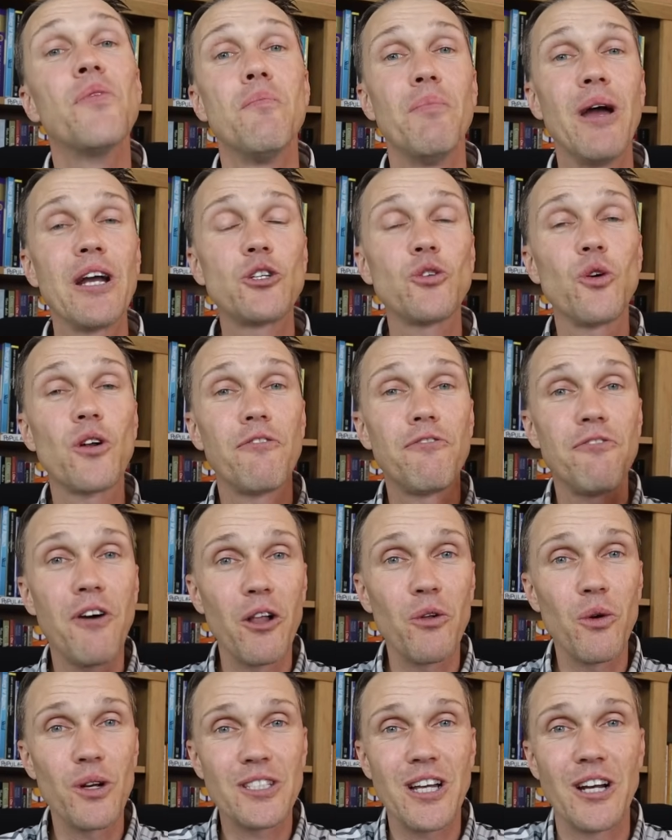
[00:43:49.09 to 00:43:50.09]
Make sure to
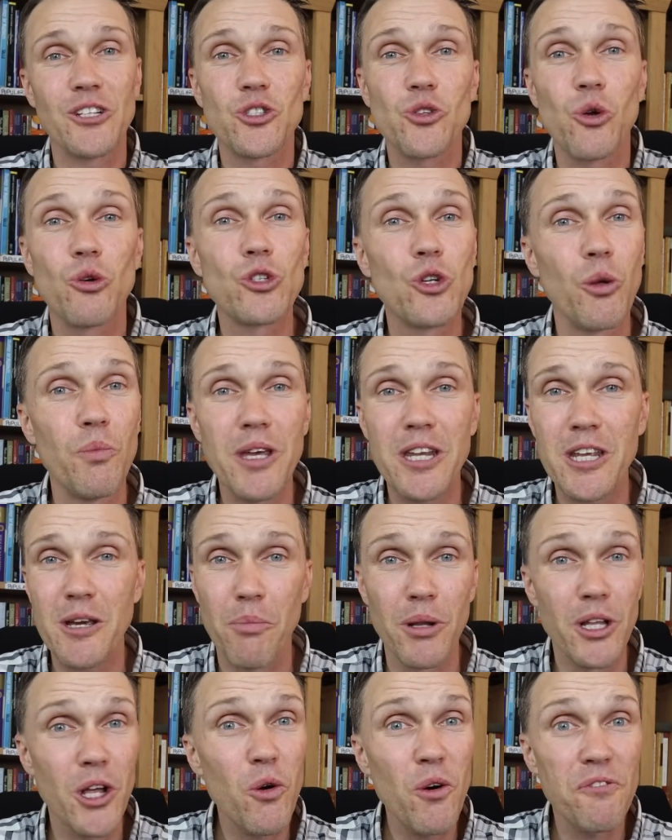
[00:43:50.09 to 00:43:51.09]
follow us on social media
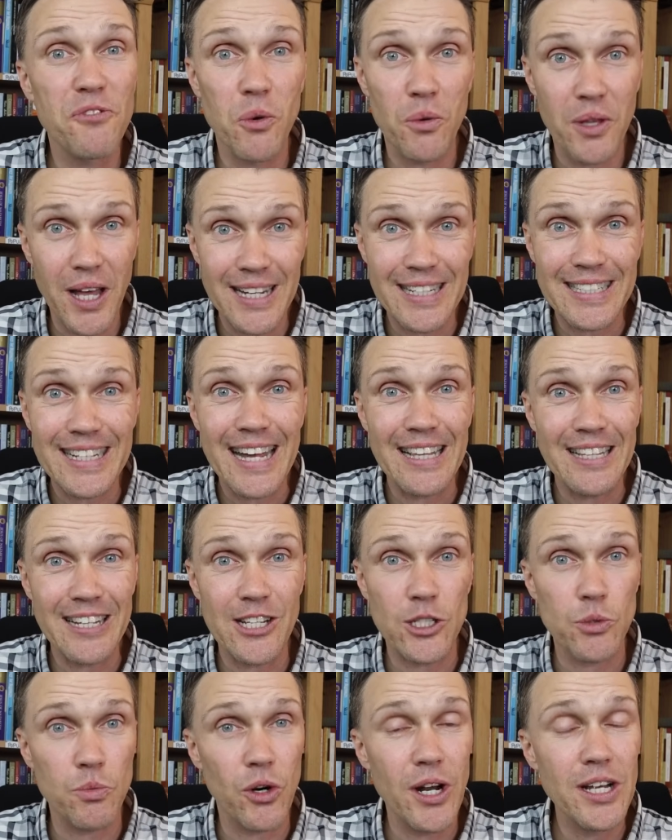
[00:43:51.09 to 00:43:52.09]
below if you would like
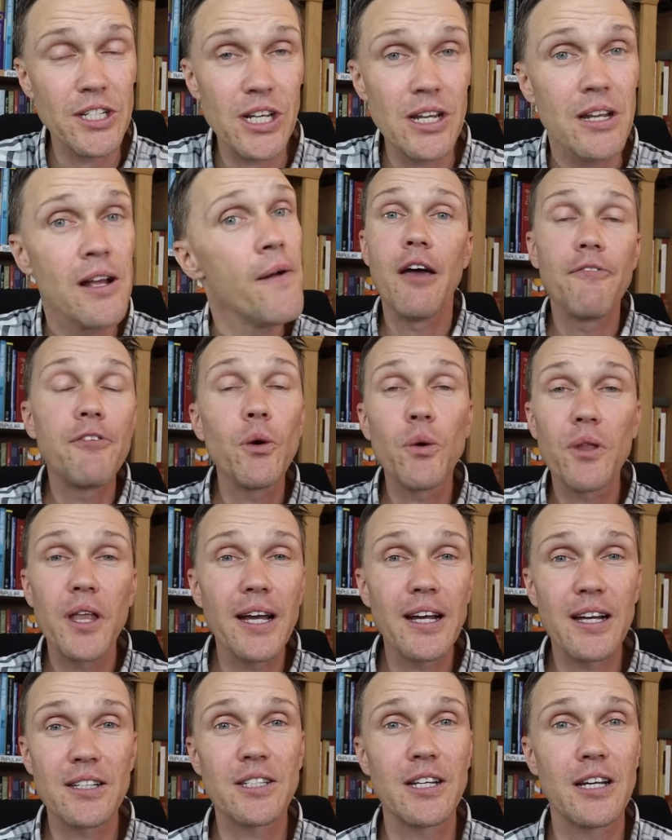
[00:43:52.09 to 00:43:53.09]
daily inspiration, if you would
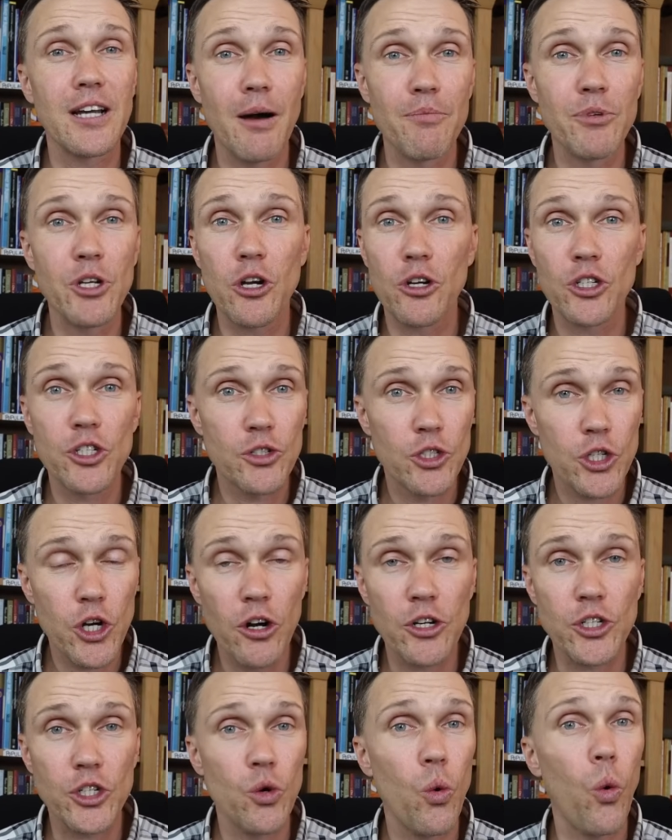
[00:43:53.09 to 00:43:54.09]
like us to come to your
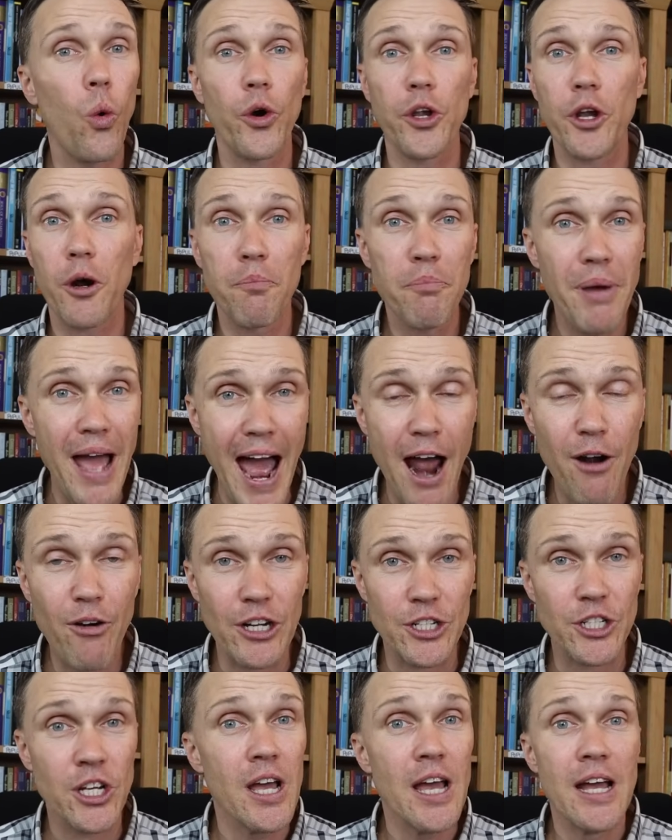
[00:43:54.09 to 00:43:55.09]
church or your
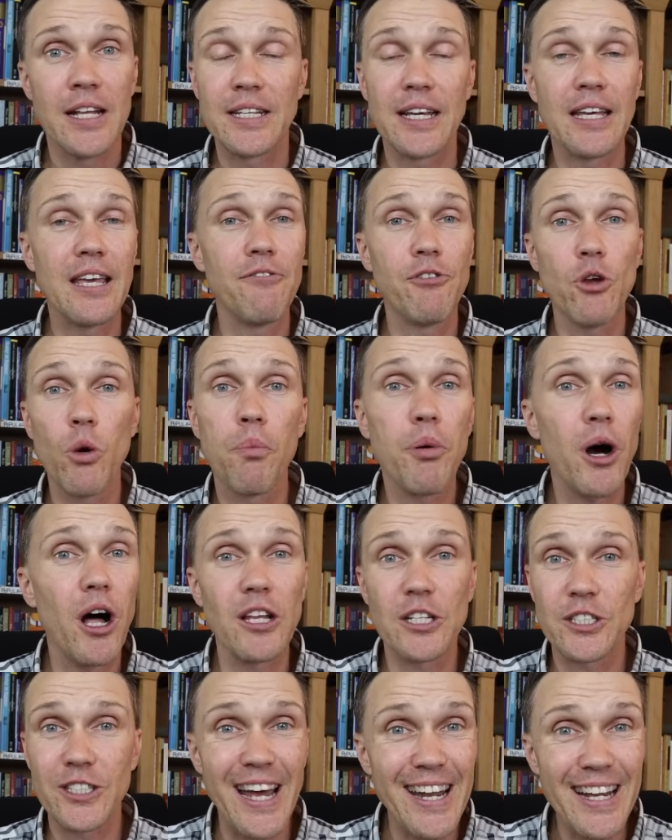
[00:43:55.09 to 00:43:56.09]
parish to give you
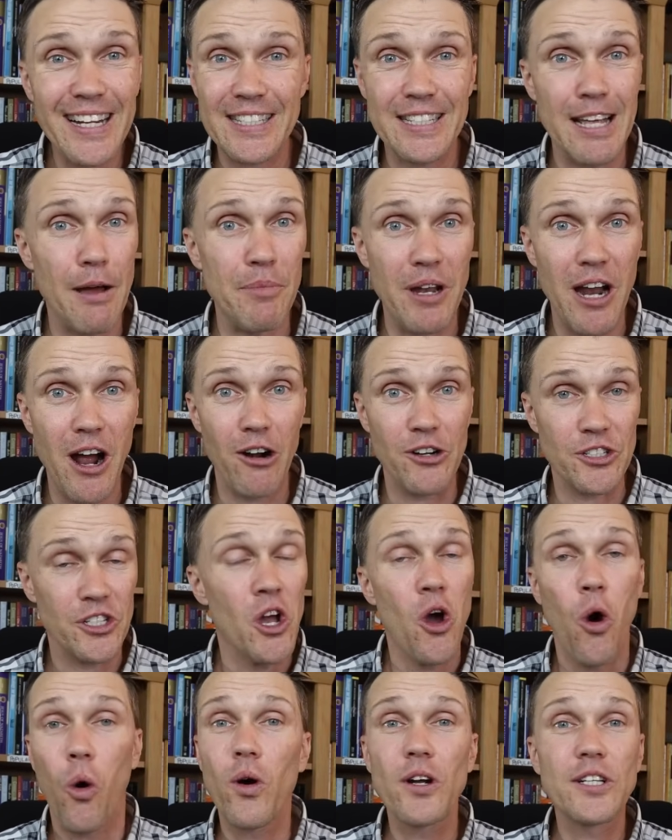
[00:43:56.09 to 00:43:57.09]
apologetic seminars,
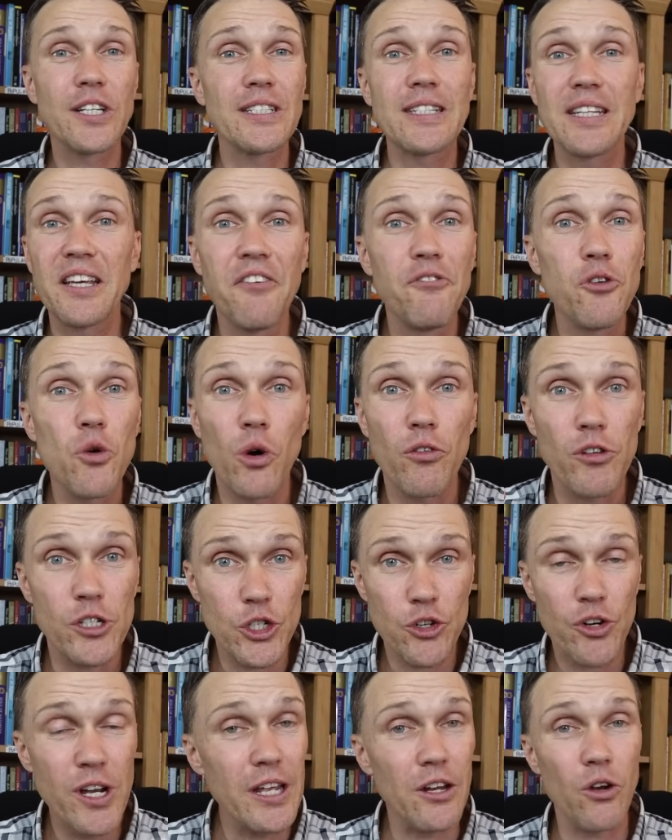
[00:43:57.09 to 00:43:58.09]
or just to give you a
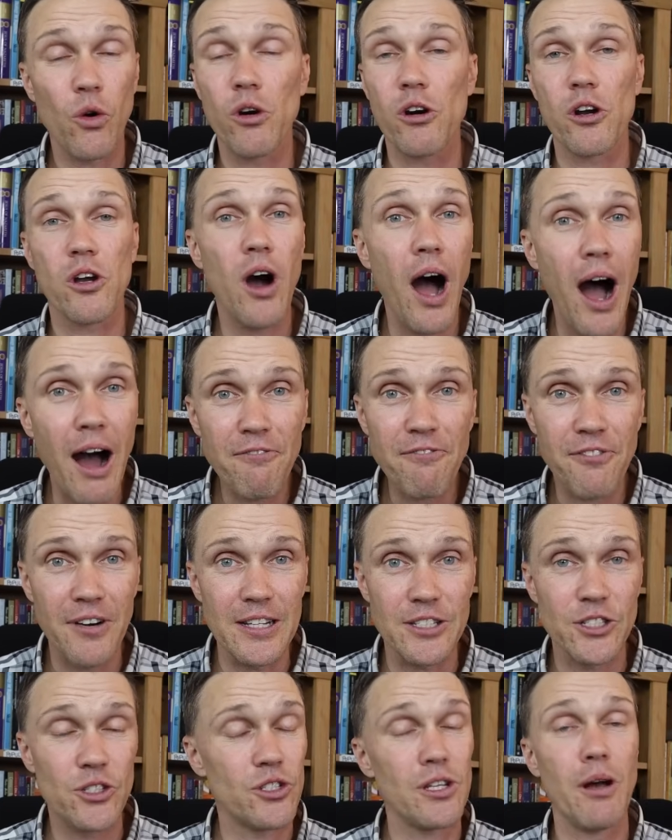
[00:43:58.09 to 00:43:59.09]
retreat or a
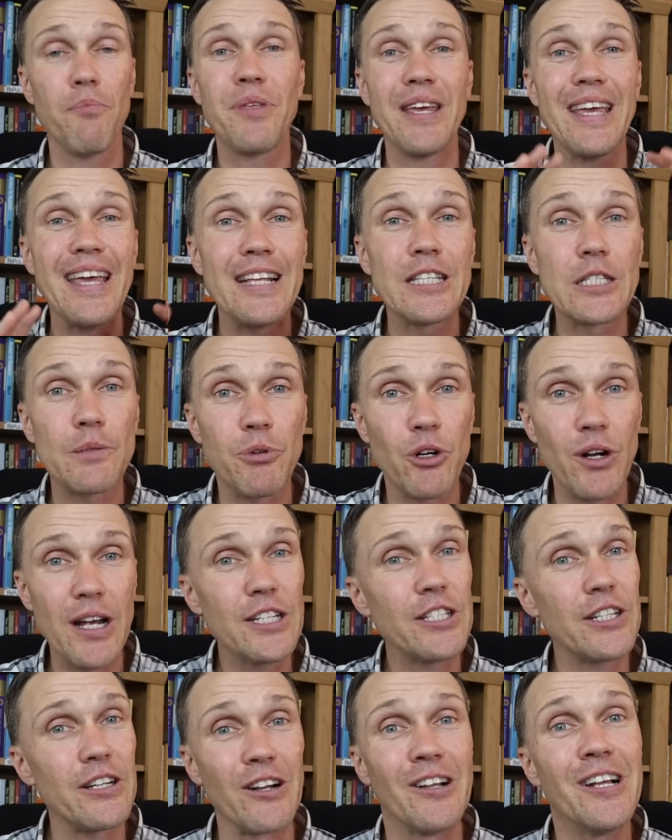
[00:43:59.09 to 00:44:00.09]
conference, something
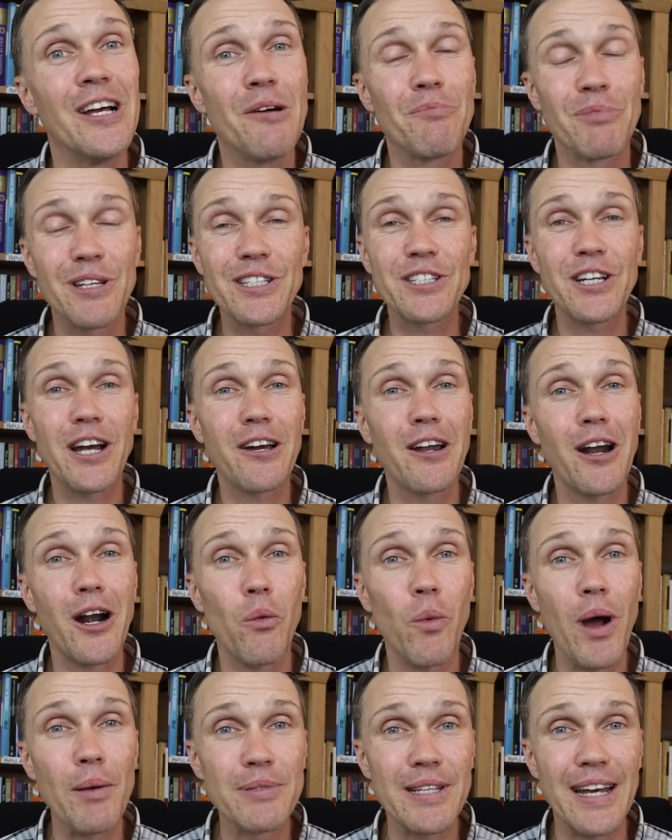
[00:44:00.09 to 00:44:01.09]
inspirational, please check out
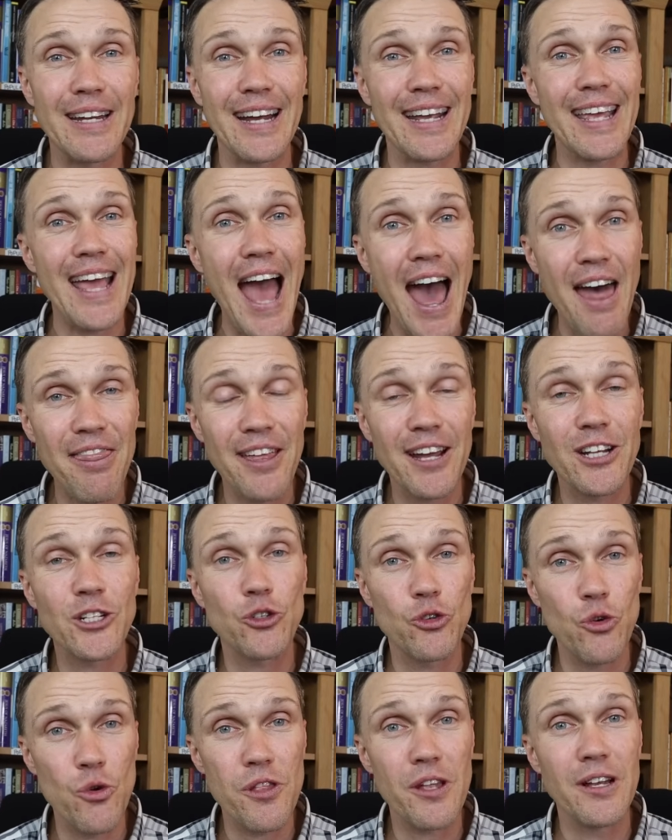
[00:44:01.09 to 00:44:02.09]
our website at
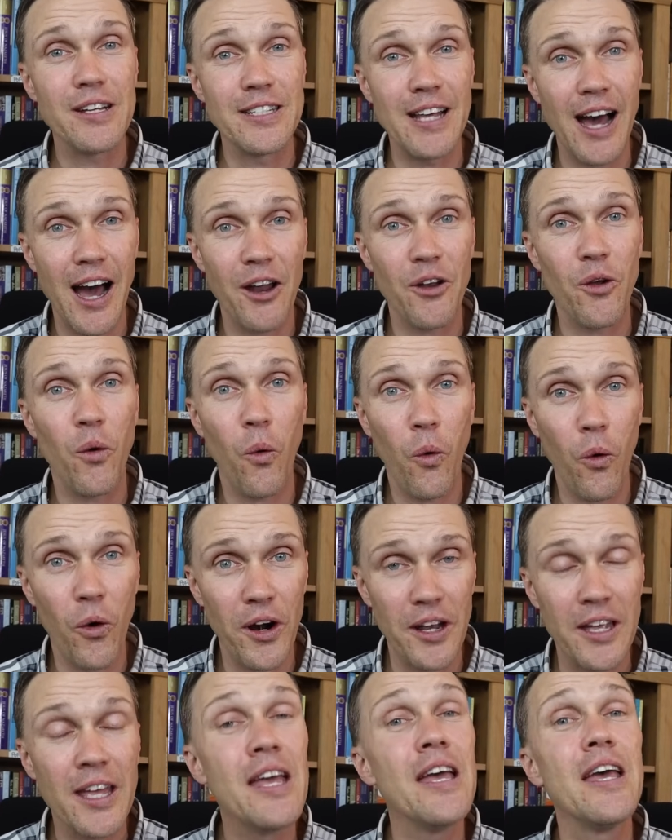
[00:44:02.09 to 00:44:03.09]

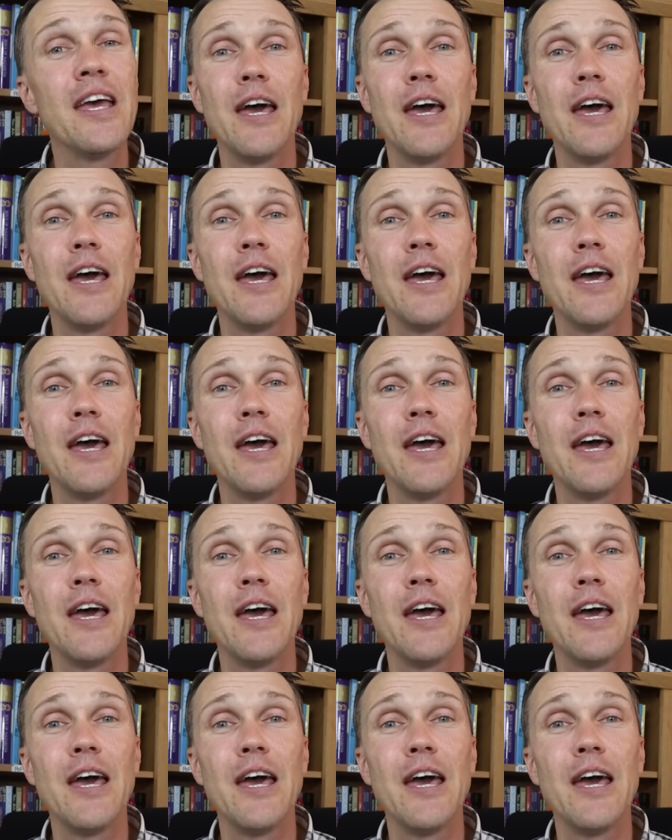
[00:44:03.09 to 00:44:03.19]
catholictruth.org.